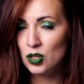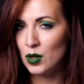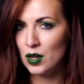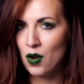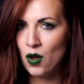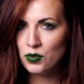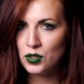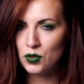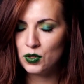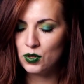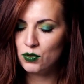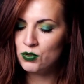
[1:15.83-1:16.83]
You can
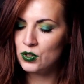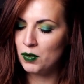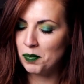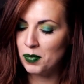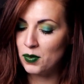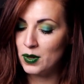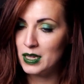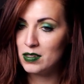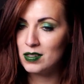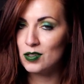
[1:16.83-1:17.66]
also use your buoys